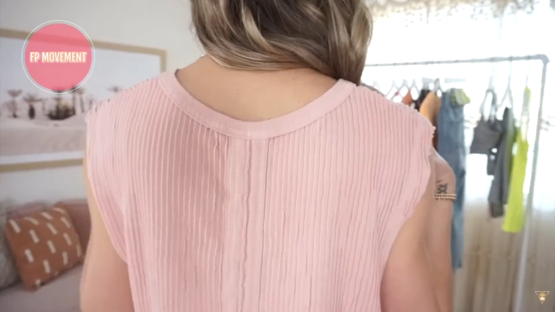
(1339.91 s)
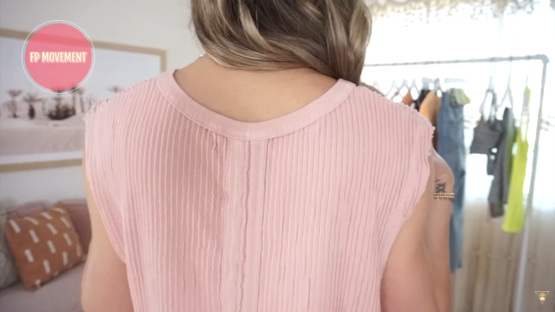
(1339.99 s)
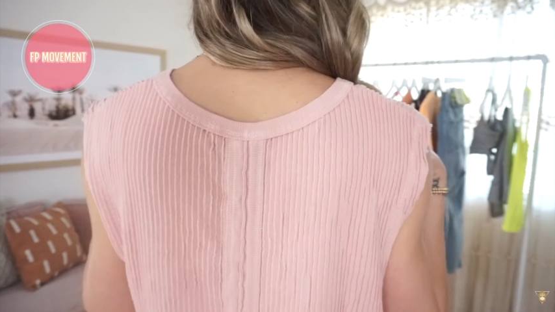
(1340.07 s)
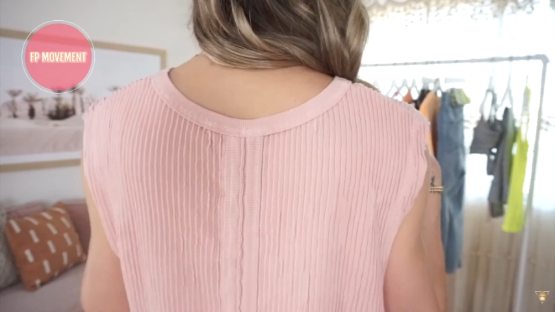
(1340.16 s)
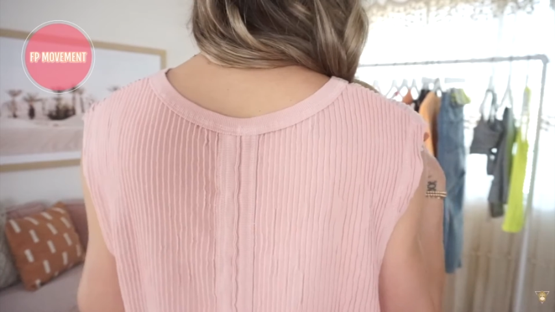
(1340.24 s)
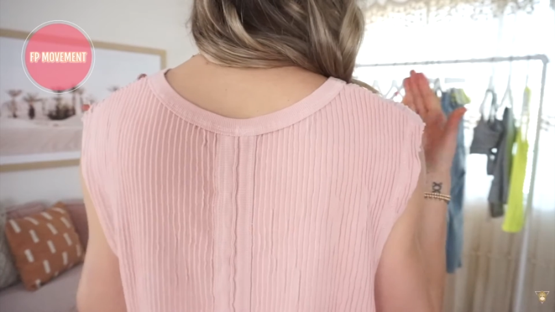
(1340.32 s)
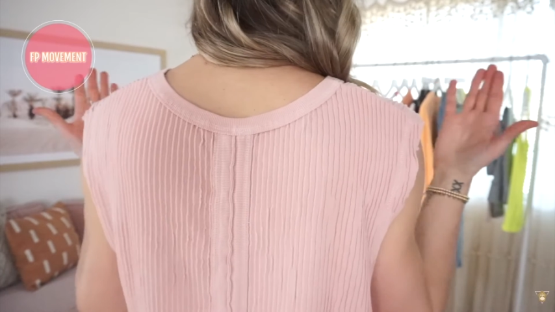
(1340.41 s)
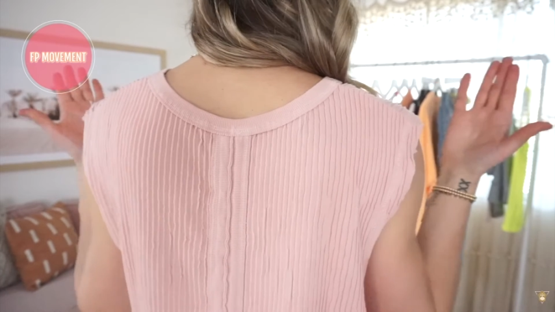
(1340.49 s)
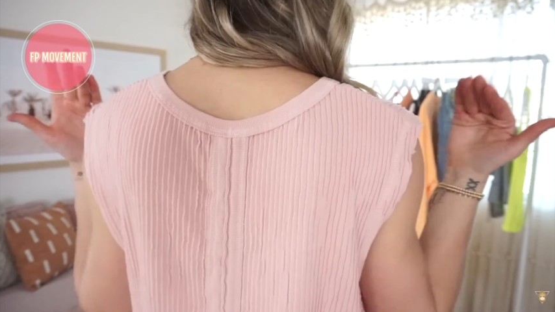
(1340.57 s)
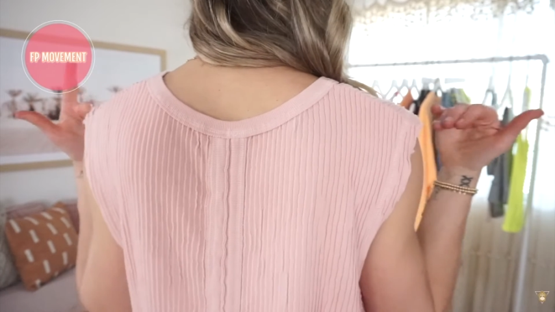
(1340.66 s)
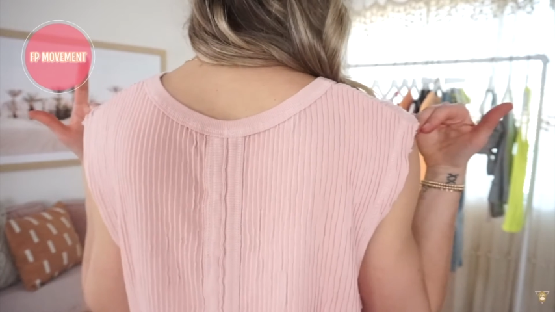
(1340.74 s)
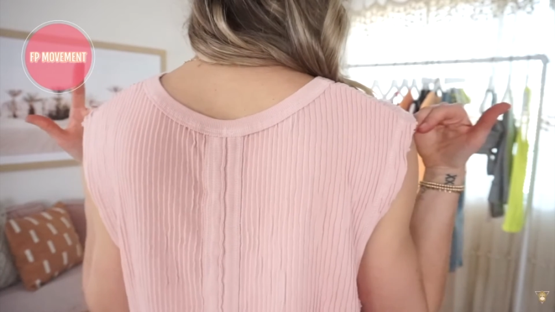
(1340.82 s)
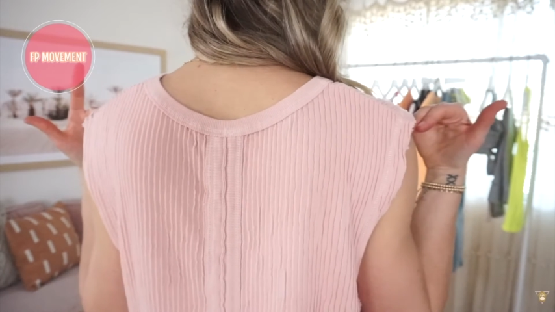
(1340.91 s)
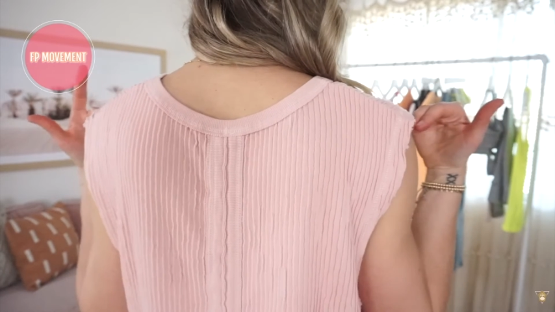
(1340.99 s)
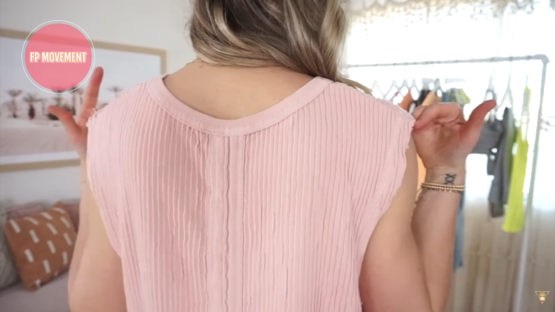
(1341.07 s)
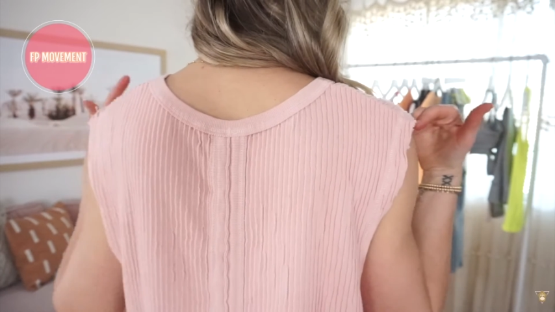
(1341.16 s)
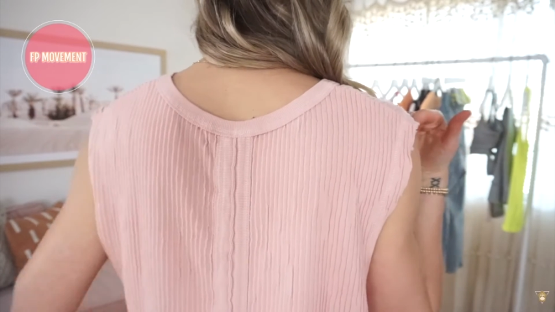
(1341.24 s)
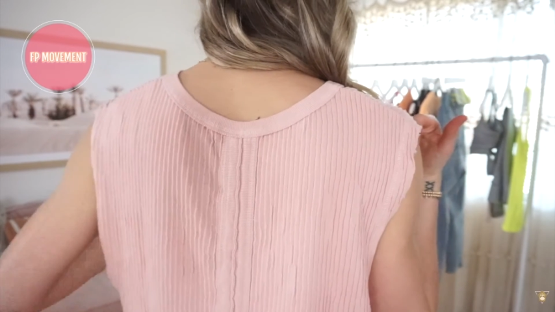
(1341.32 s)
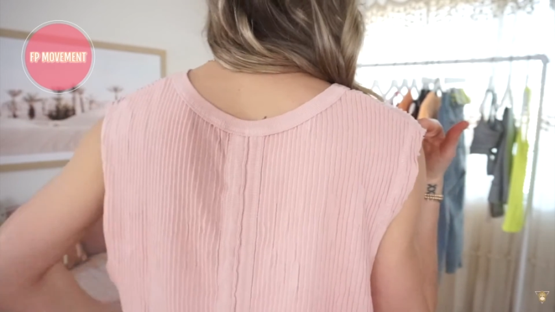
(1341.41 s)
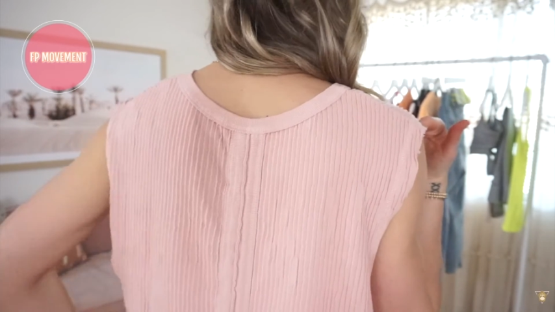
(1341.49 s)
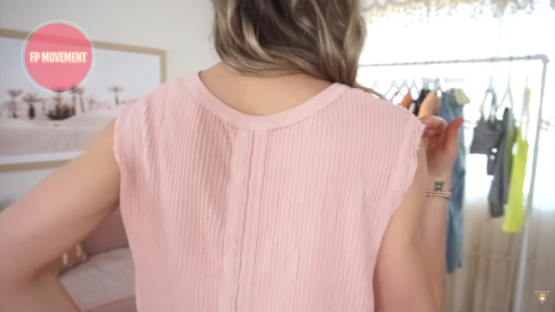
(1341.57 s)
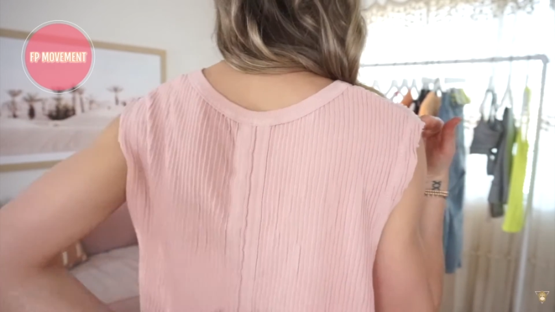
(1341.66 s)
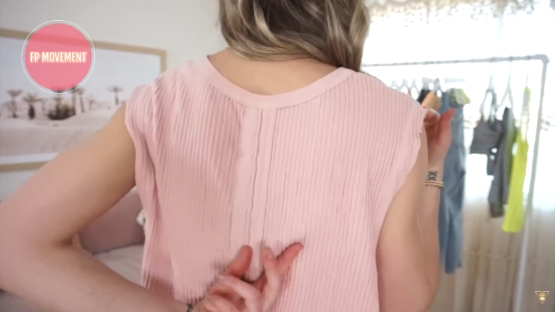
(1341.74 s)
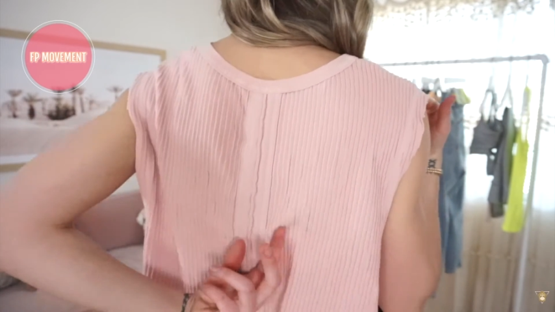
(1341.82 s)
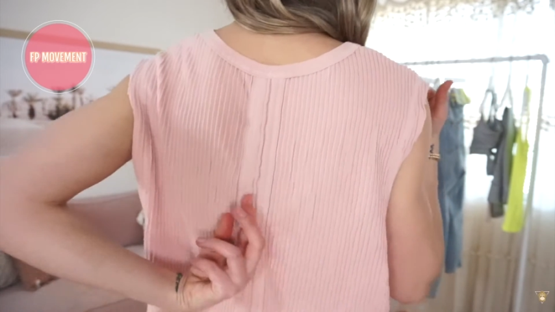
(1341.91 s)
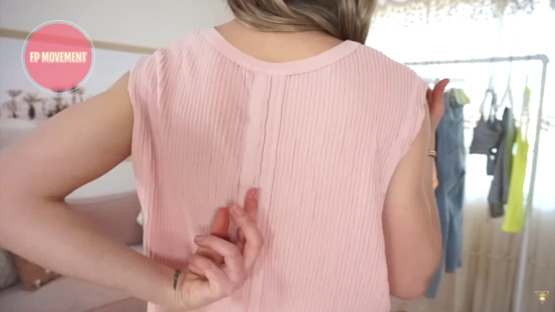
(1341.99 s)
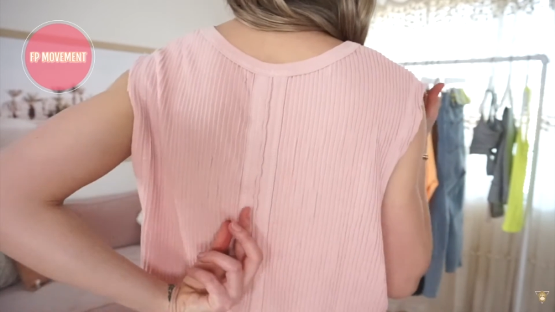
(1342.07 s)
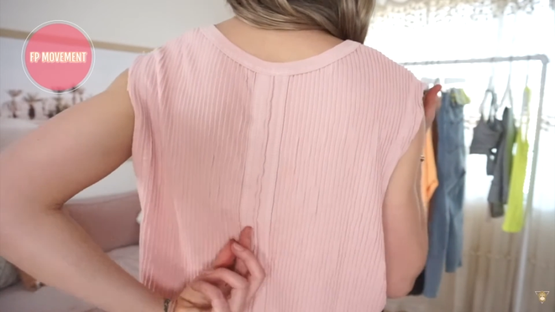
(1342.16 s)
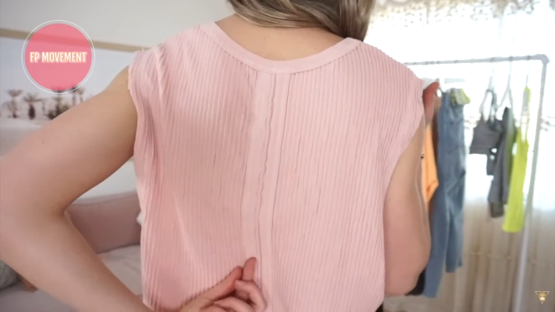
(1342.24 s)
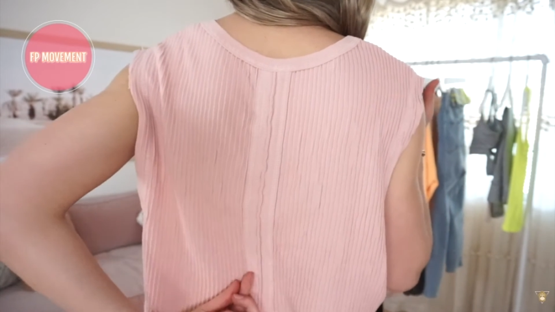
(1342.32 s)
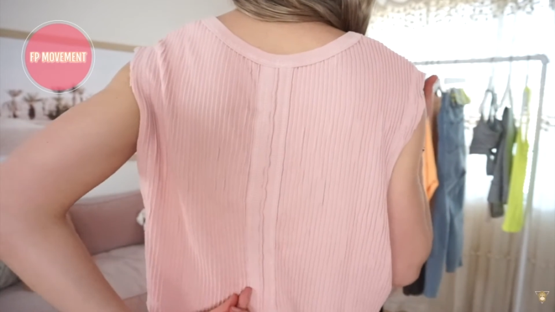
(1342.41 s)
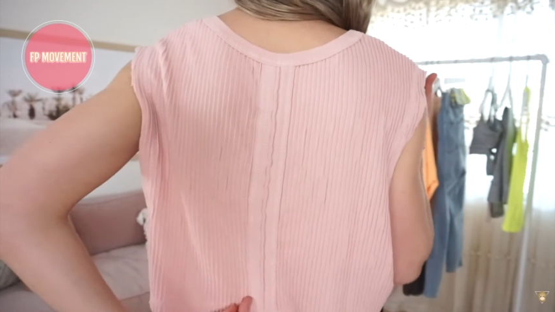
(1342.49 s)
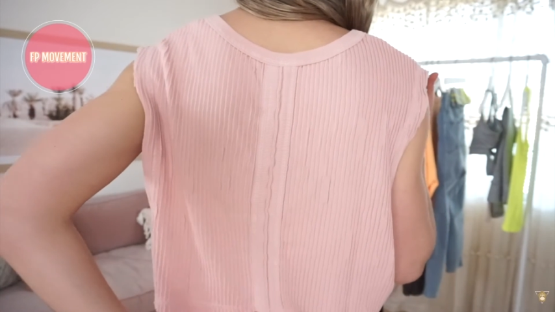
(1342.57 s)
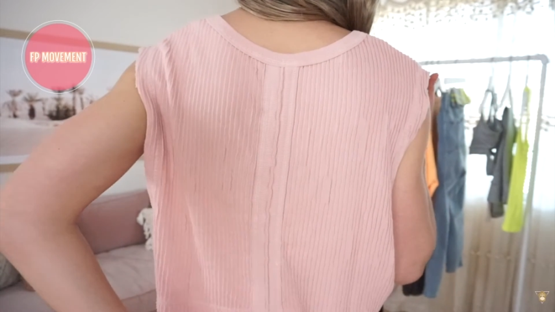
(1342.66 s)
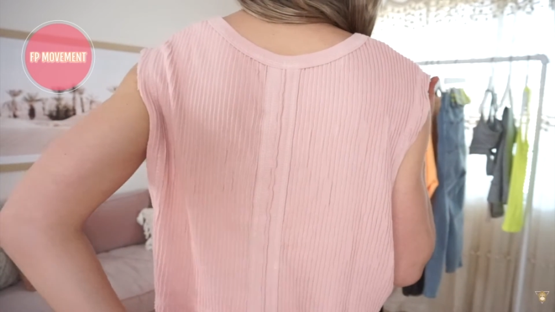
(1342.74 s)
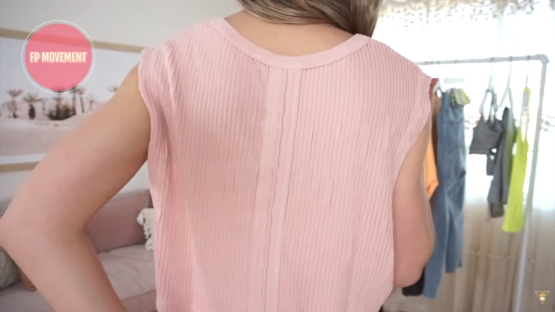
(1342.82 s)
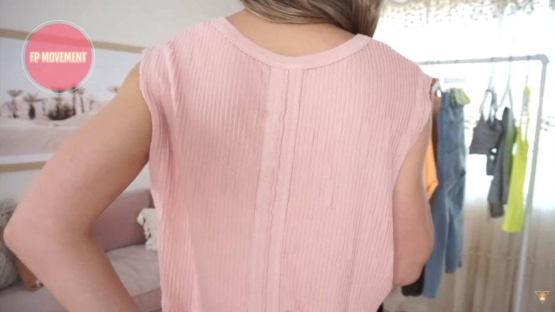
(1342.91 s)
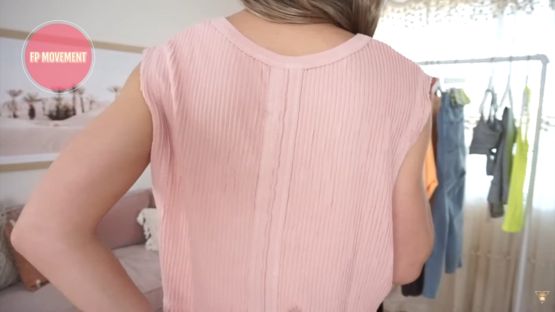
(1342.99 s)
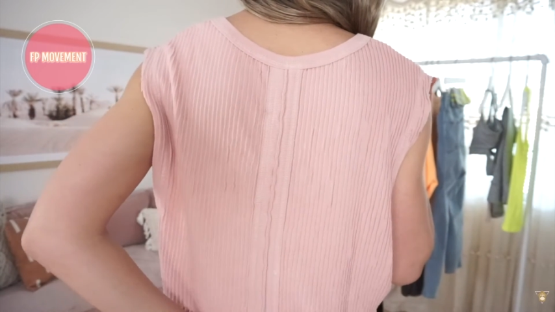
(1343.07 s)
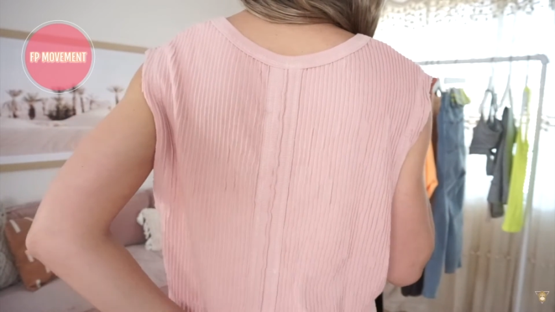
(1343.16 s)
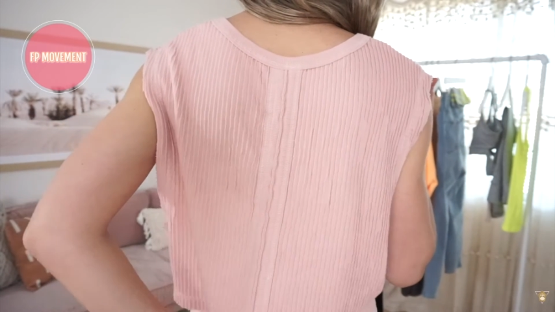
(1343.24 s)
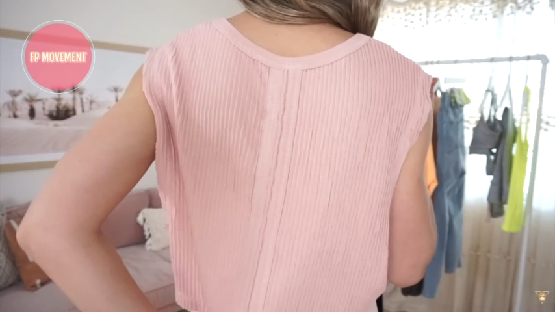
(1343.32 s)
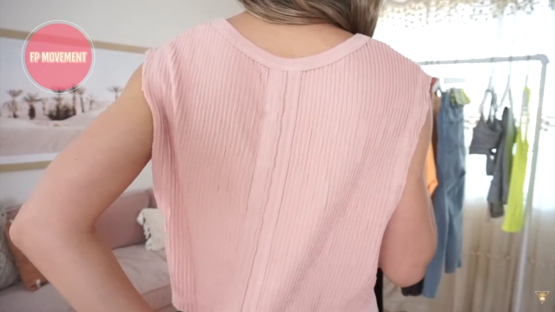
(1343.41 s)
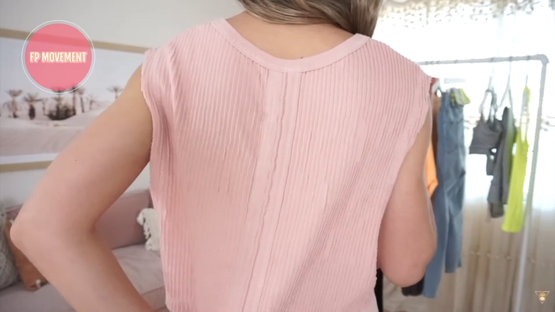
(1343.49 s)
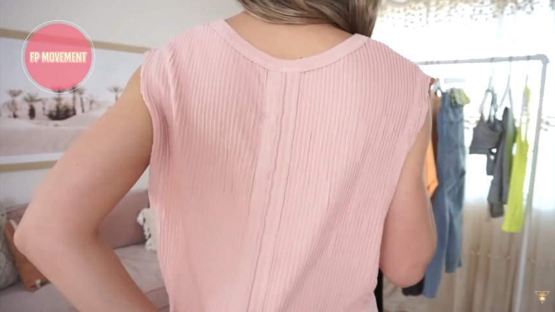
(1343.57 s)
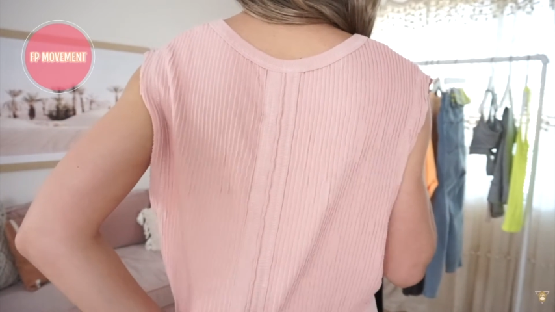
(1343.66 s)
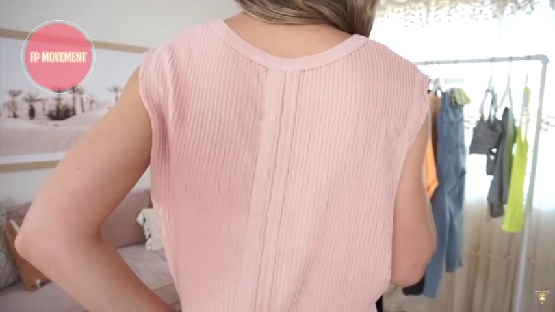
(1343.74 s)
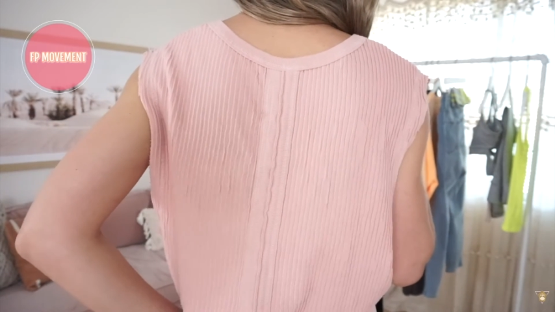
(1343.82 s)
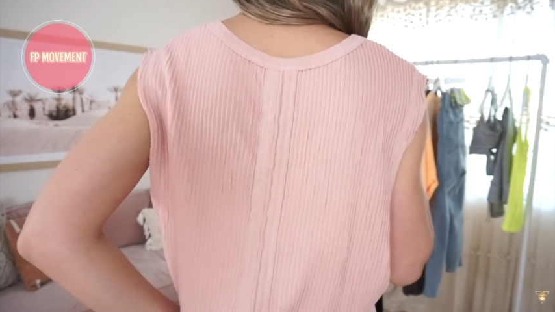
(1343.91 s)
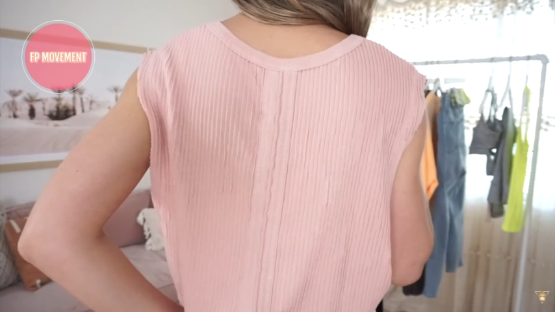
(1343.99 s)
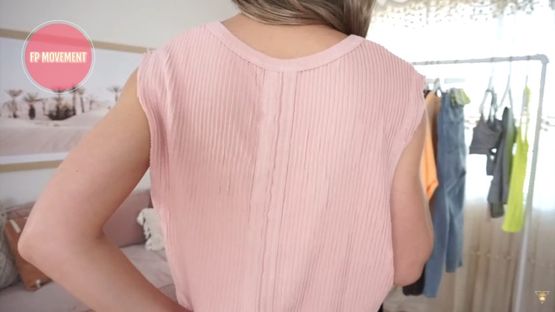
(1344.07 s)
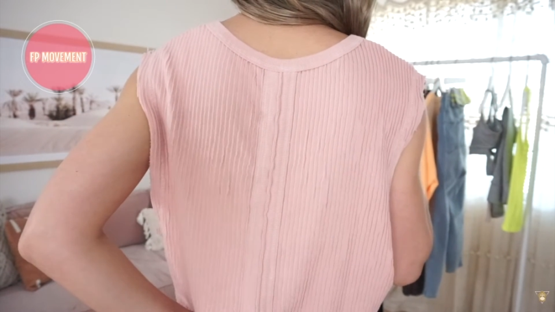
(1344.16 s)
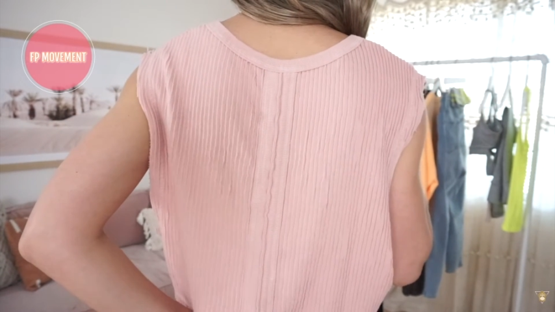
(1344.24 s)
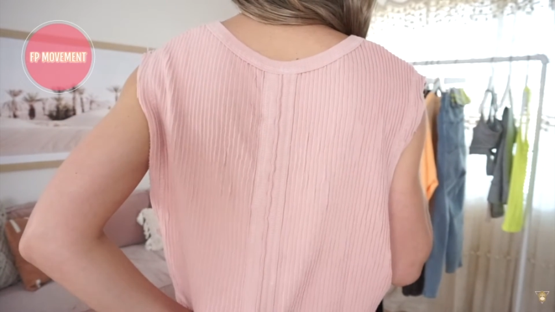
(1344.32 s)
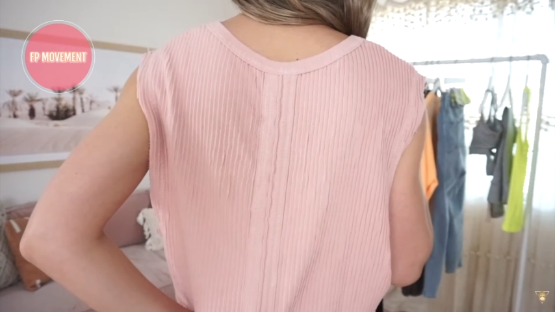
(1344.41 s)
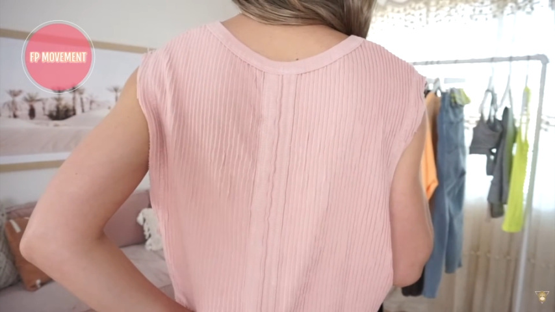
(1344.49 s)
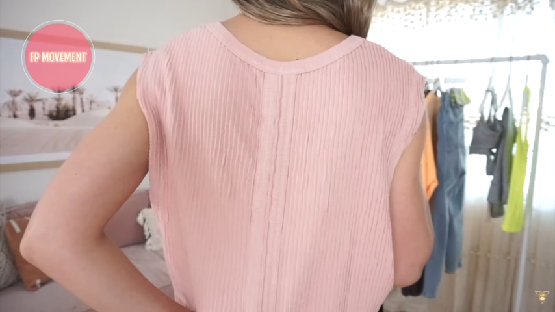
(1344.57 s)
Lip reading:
Nobody's mouth can be seen.